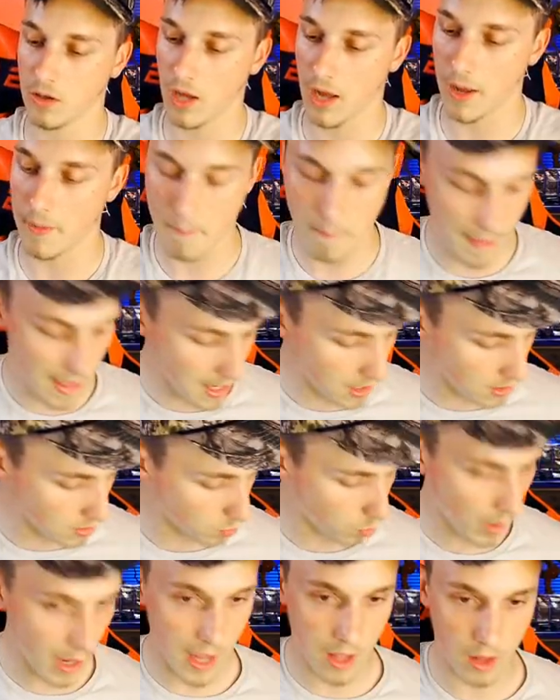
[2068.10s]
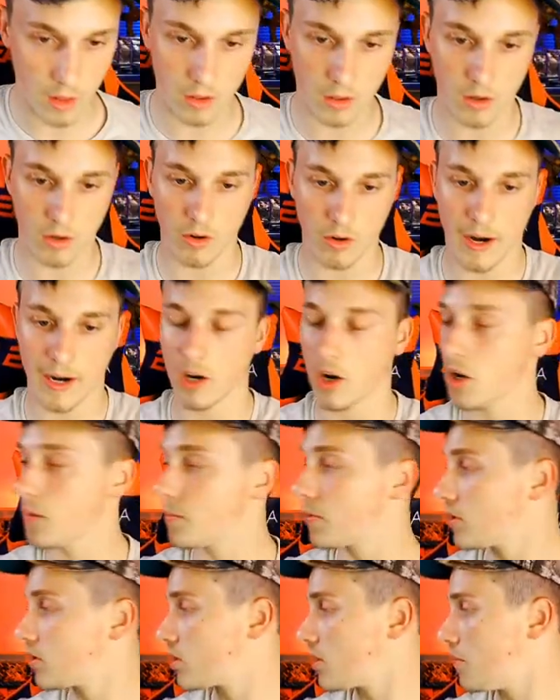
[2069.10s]
I may as well crack
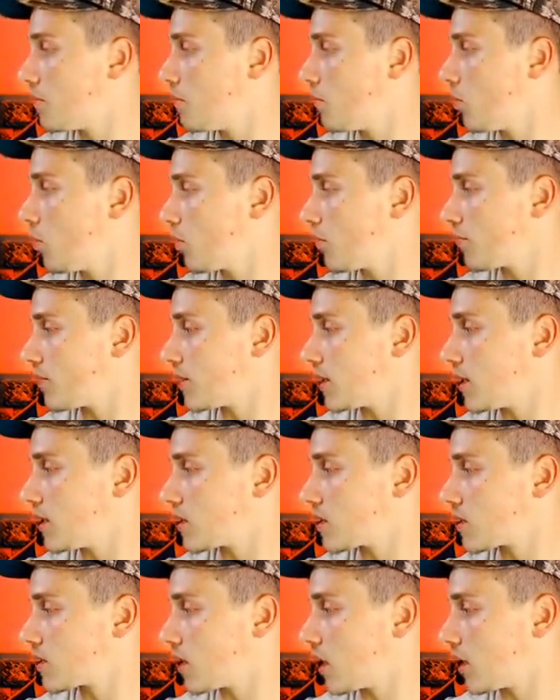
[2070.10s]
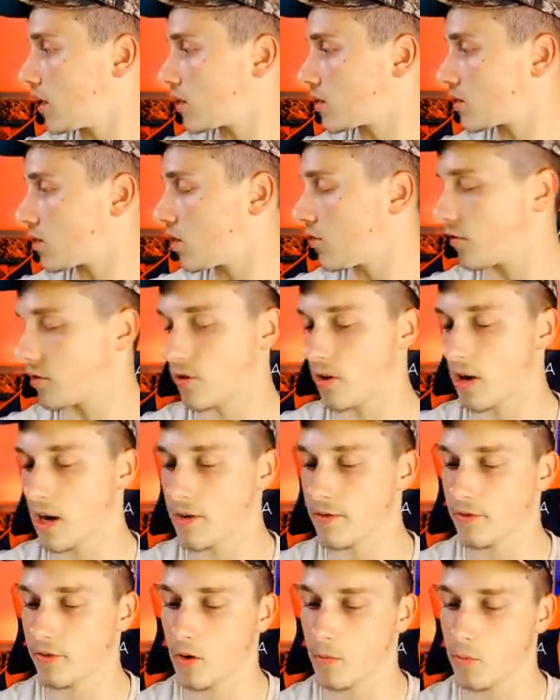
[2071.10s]
open some more of these Stardust
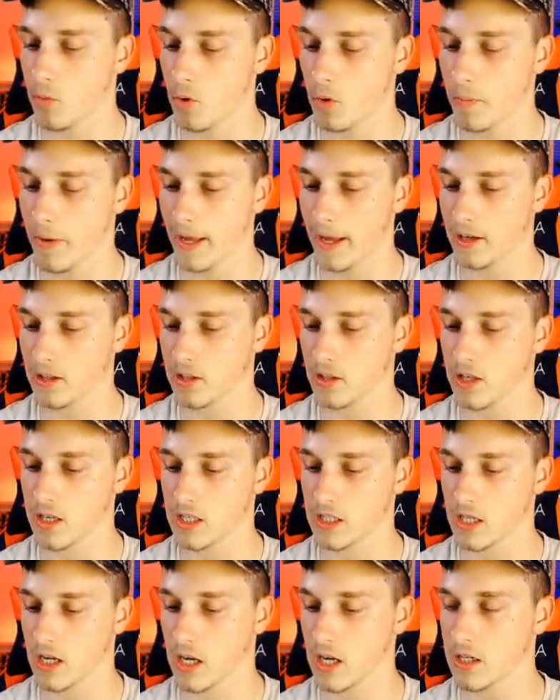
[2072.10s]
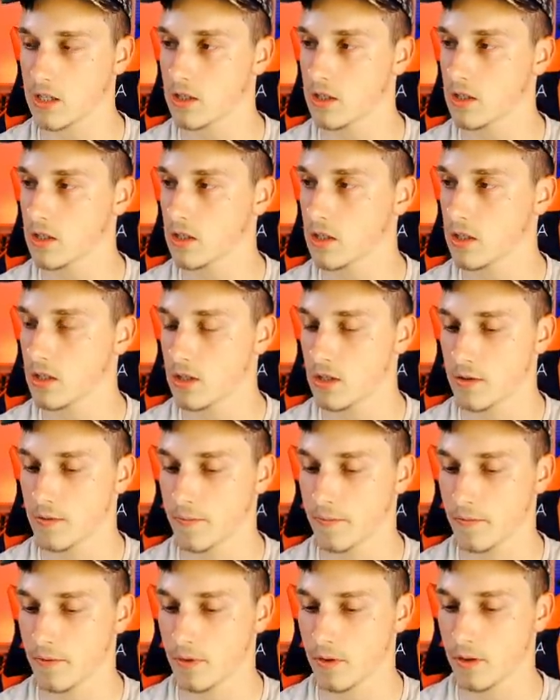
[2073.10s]
Overdrive. I've got more packs of these, guys.
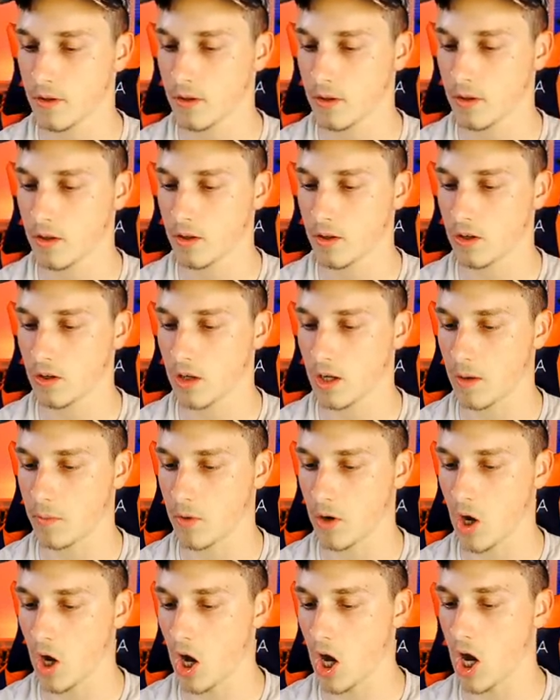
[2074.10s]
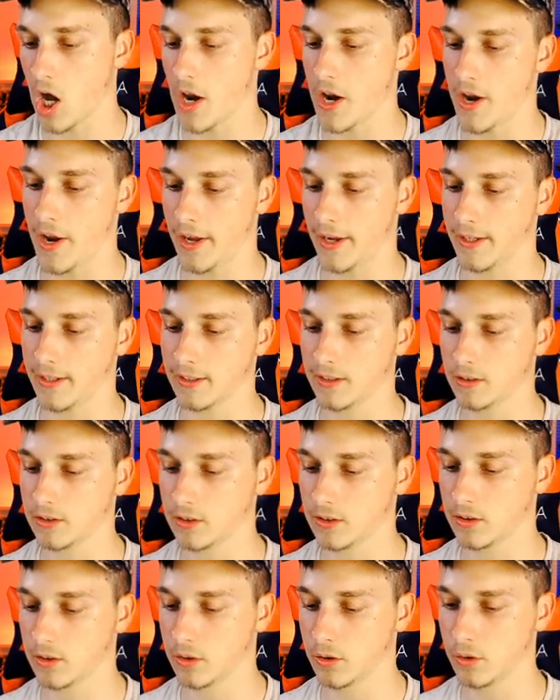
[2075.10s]
Come on.
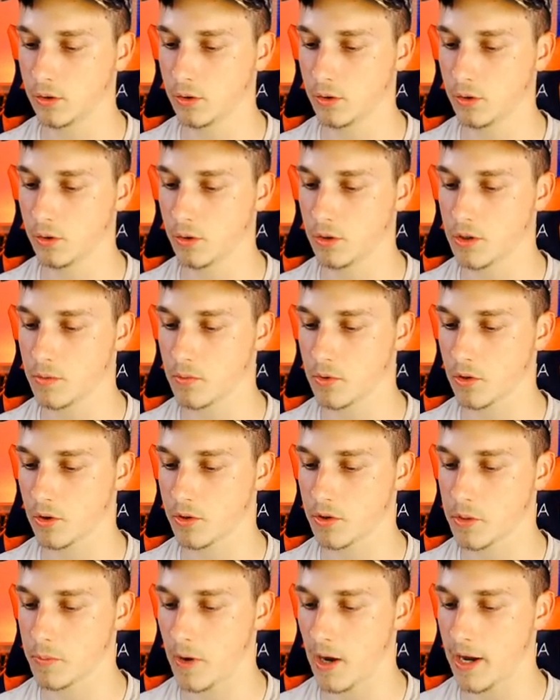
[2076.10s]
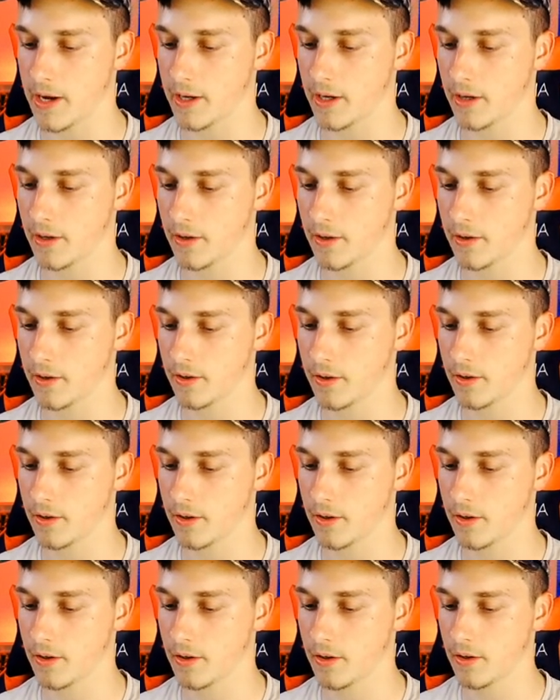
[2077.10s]
Ooh, some sort of spider.
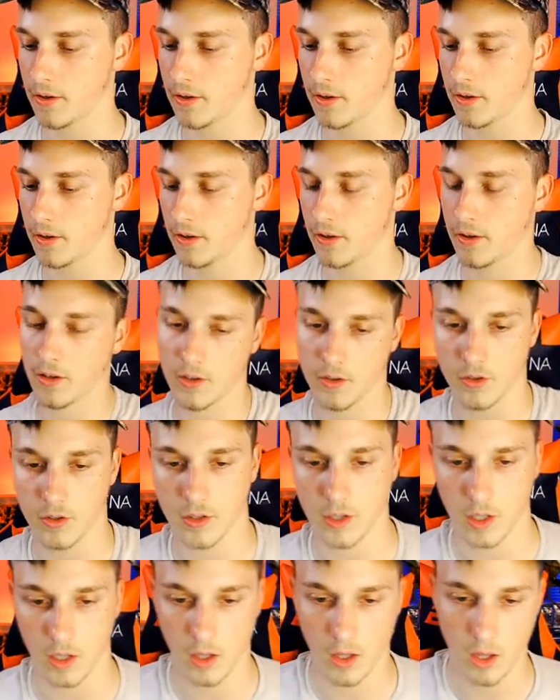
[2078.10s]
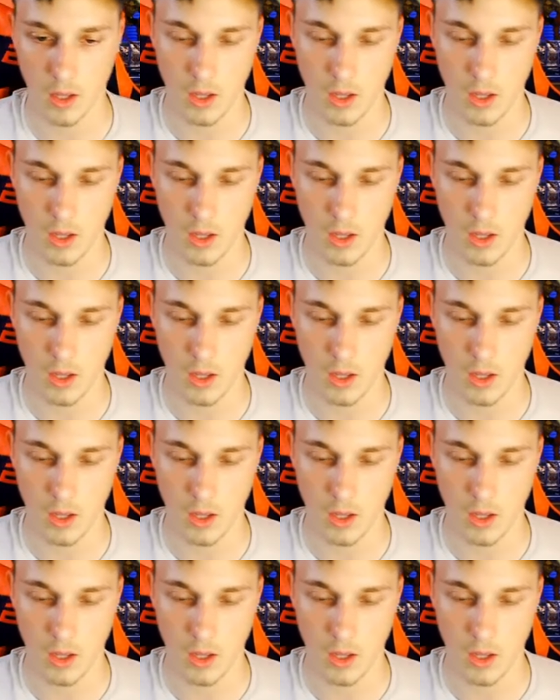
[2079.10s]
Interesting.